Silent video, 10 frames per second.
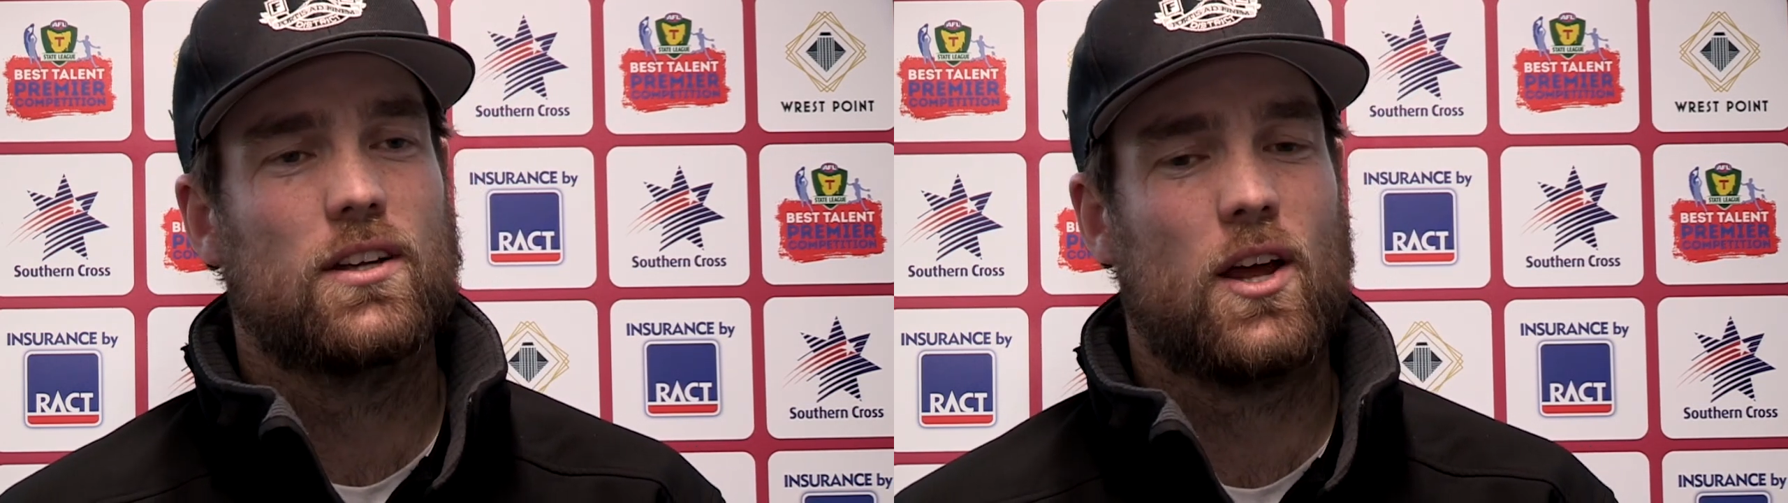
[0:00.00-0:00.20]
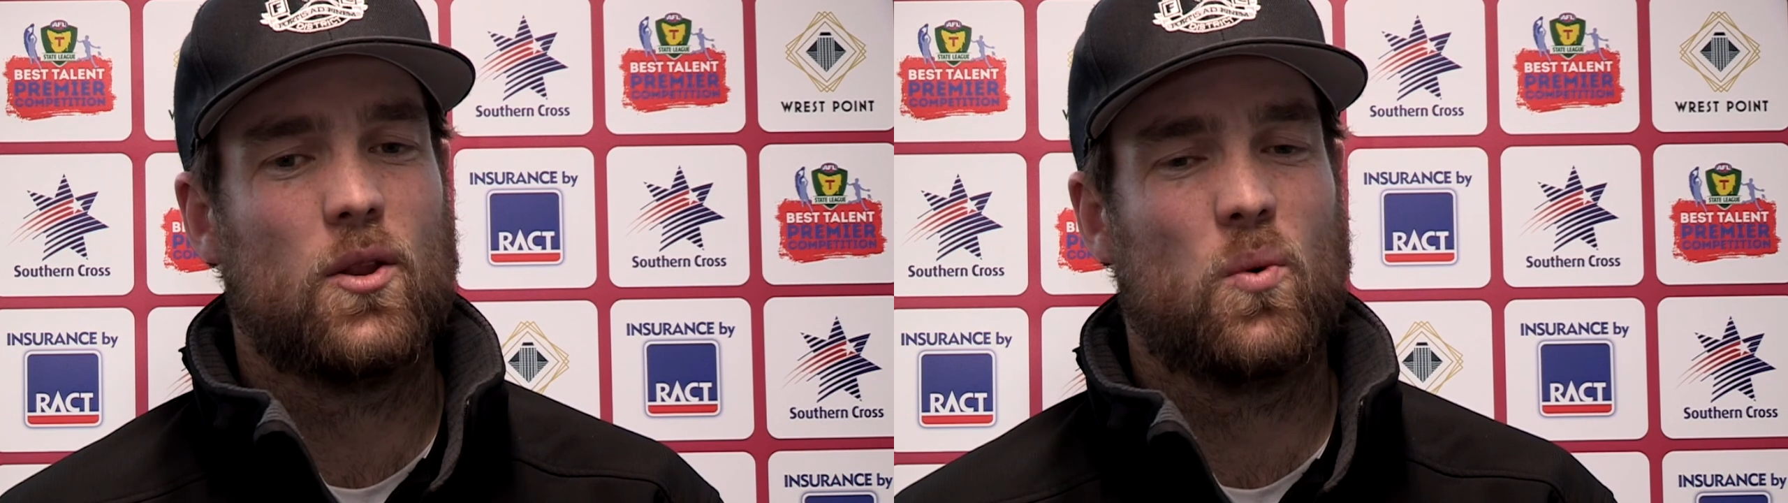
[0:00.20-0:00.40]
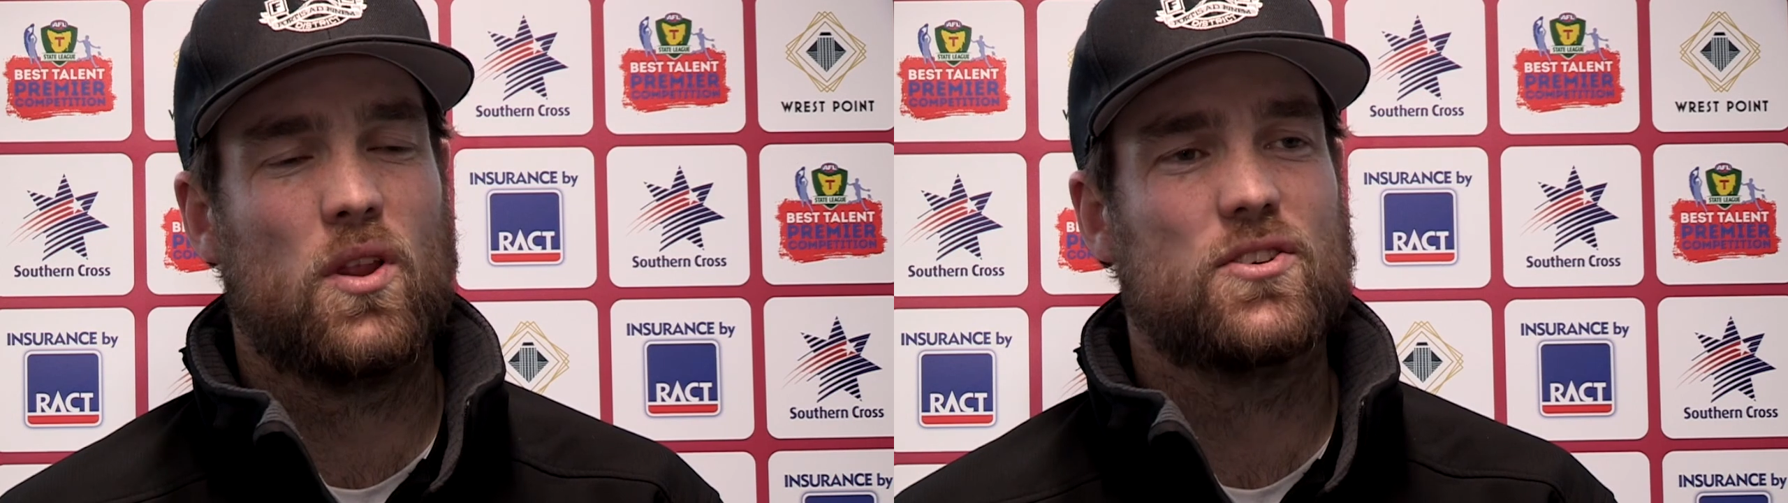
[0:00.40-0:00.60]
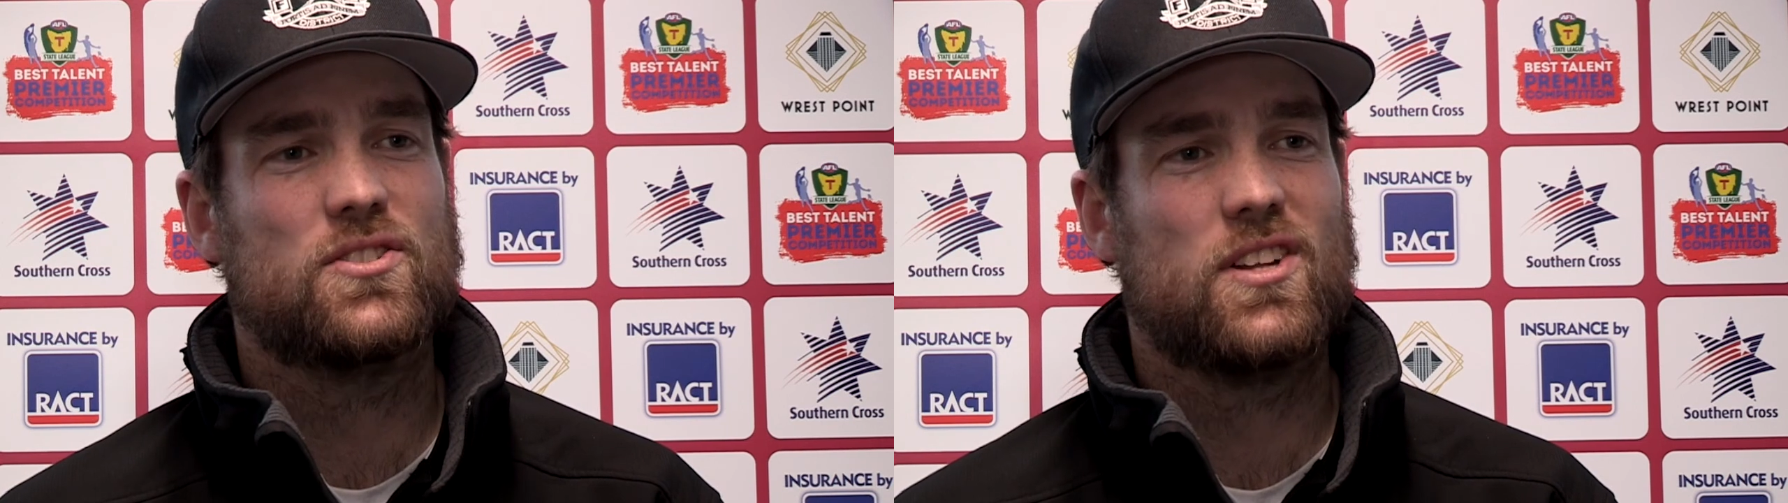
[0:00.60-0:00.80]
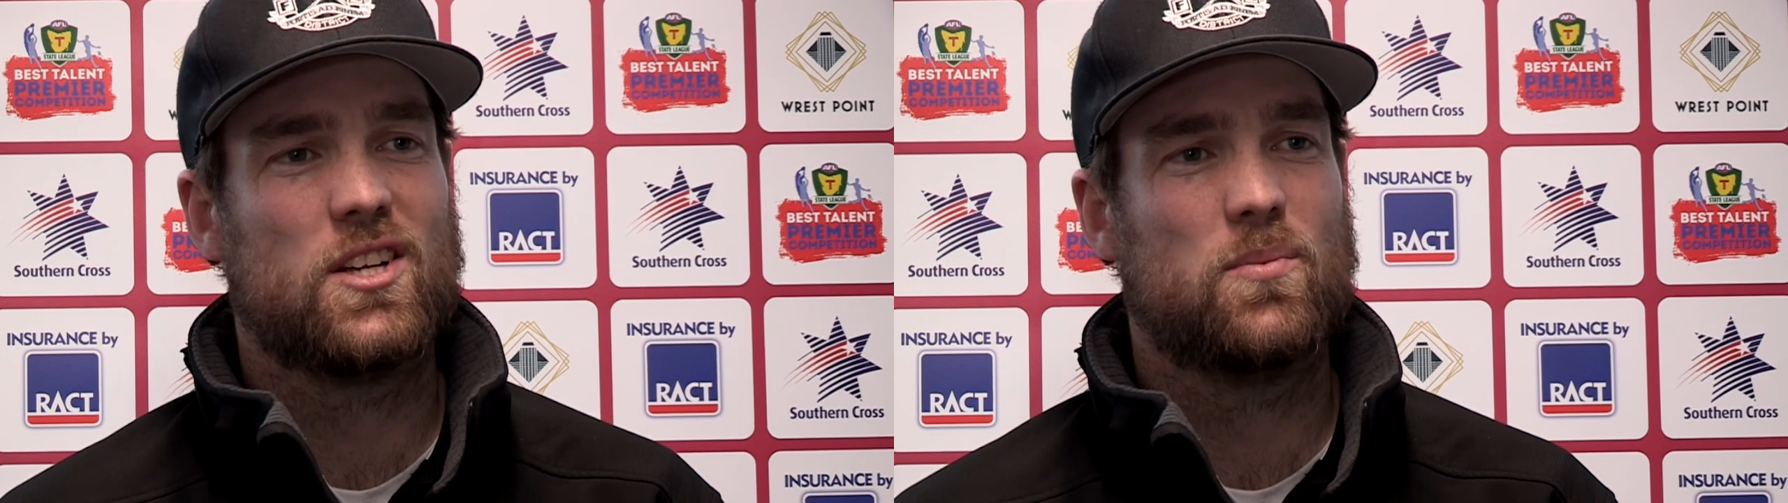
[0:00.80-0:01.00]
the
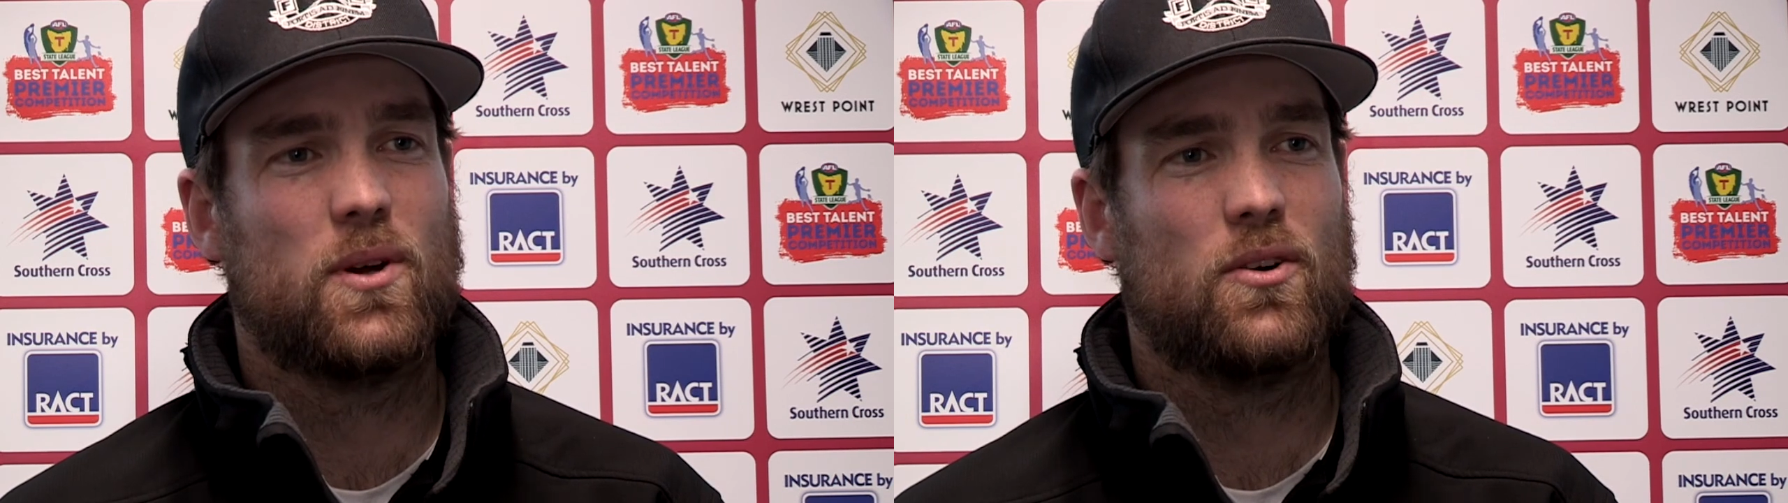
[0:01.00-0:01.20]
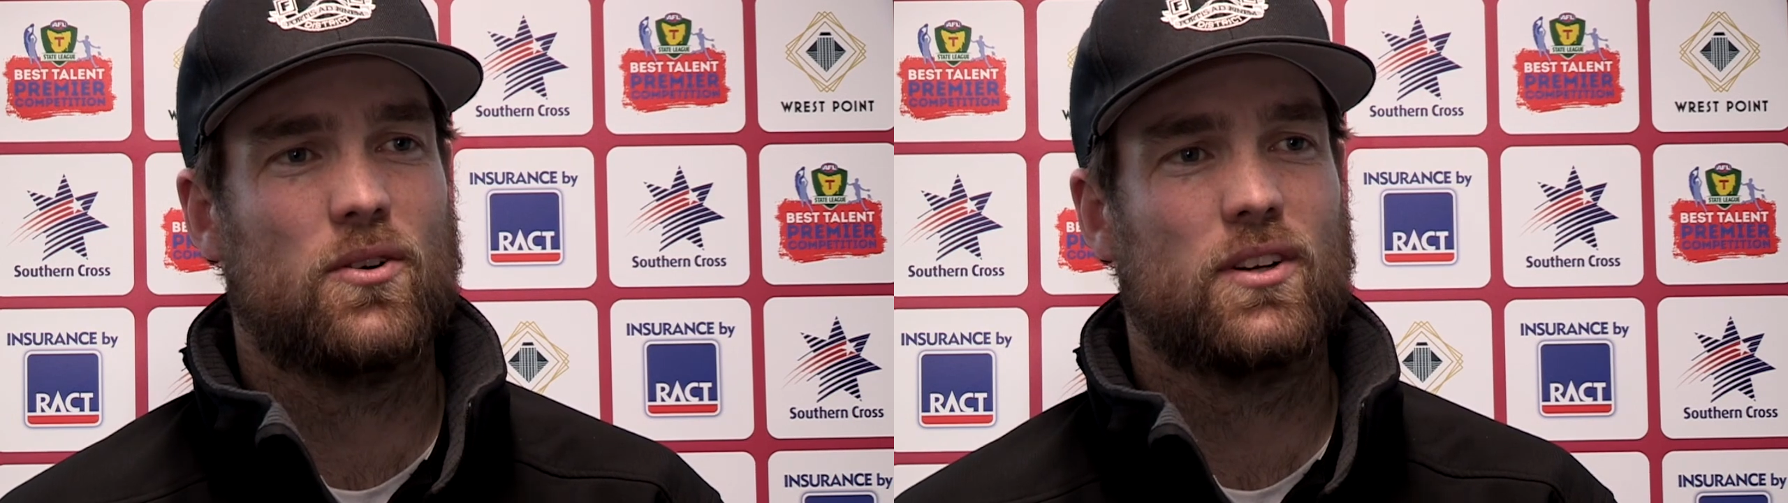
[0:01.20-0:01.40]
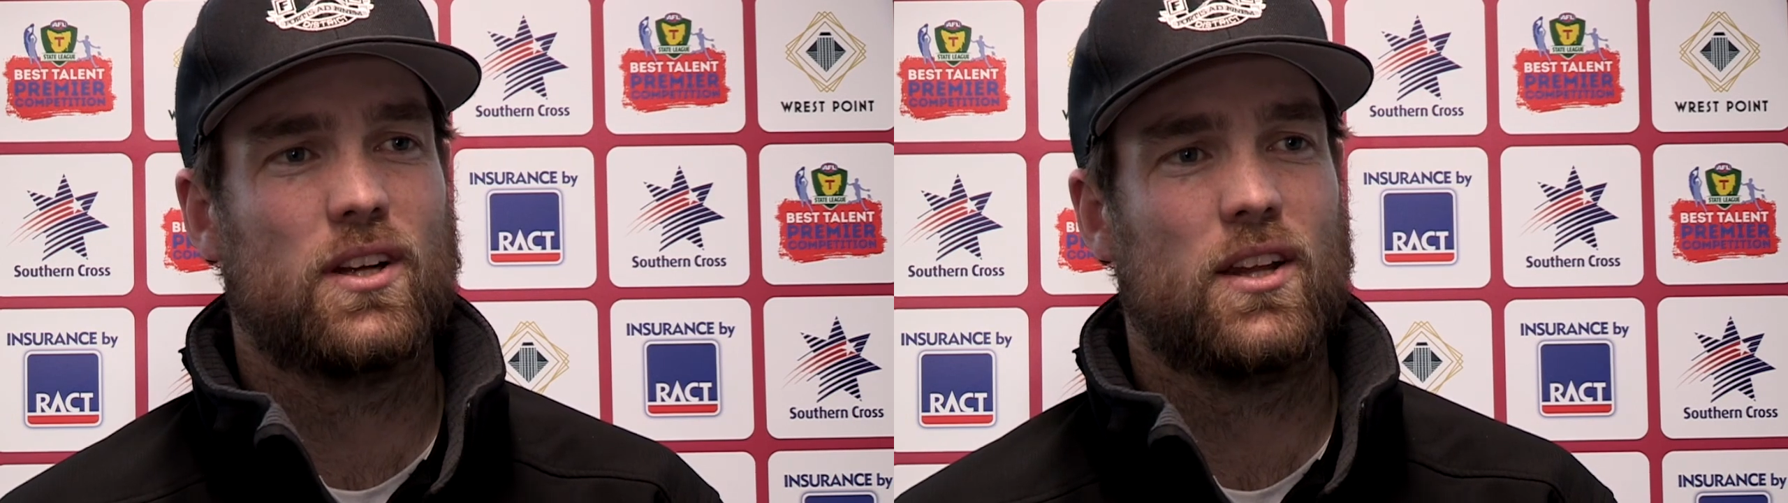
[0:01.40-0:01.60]
weather's touch better and